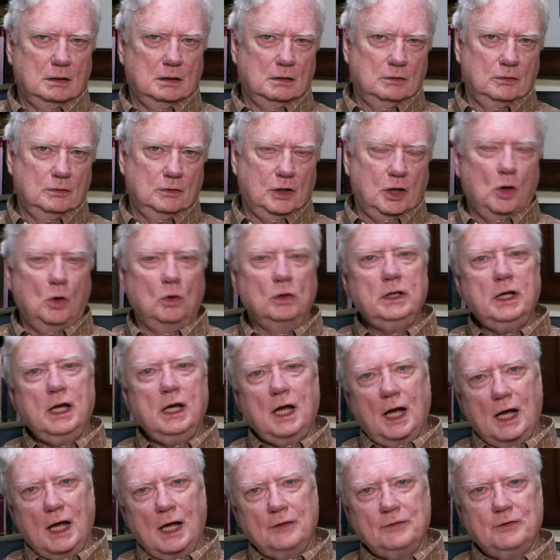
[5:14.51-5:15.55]
The only
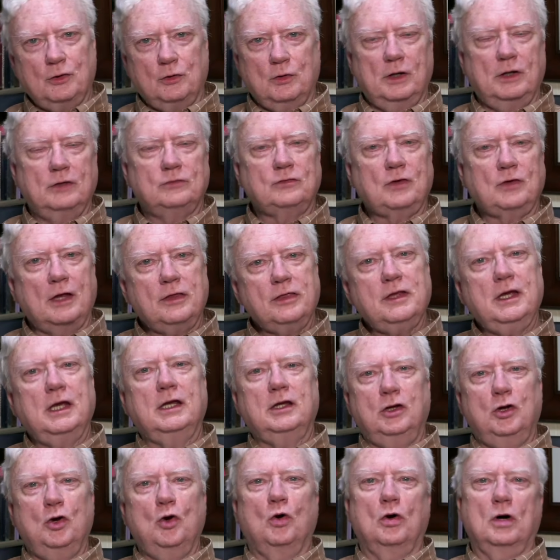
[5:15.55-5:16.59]
God there is, I think
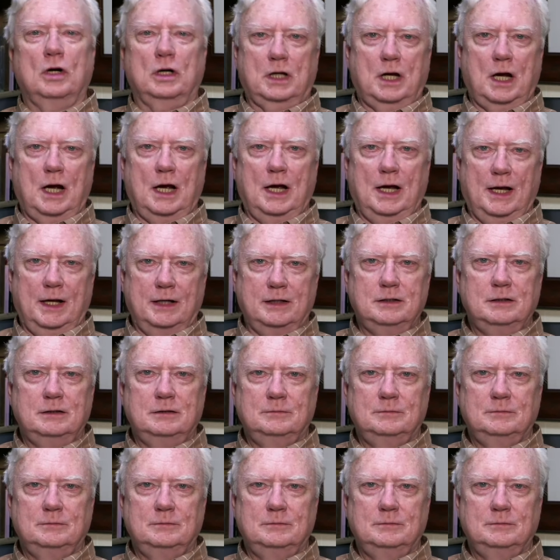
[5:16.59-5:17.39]
you're God.